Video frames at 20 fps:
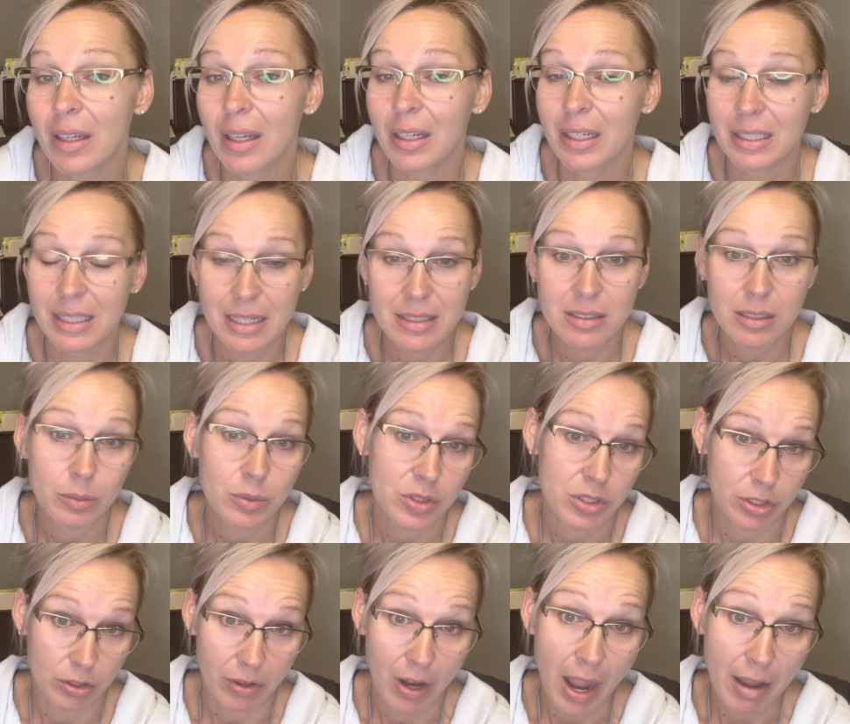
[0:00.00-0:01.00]
Yes, it was
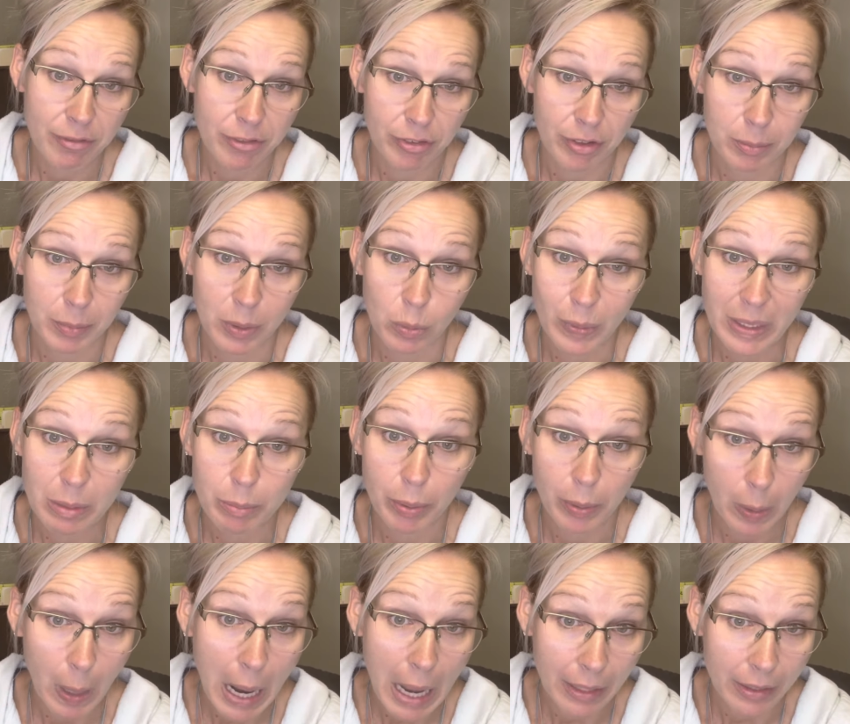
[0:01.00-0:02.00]
derived from a wheat
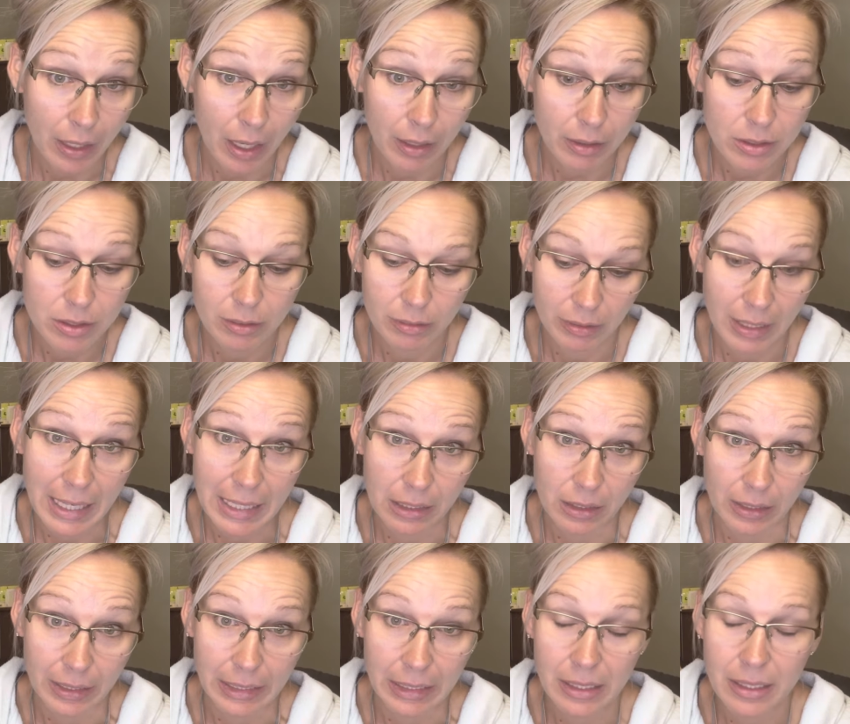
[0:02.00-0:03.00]
product,
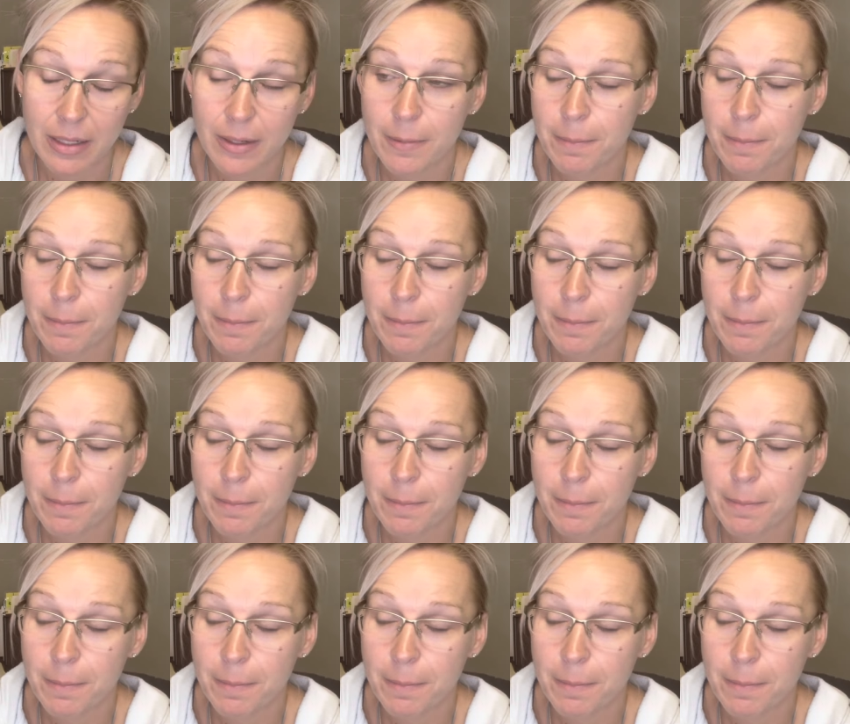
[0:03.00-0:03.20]
likely,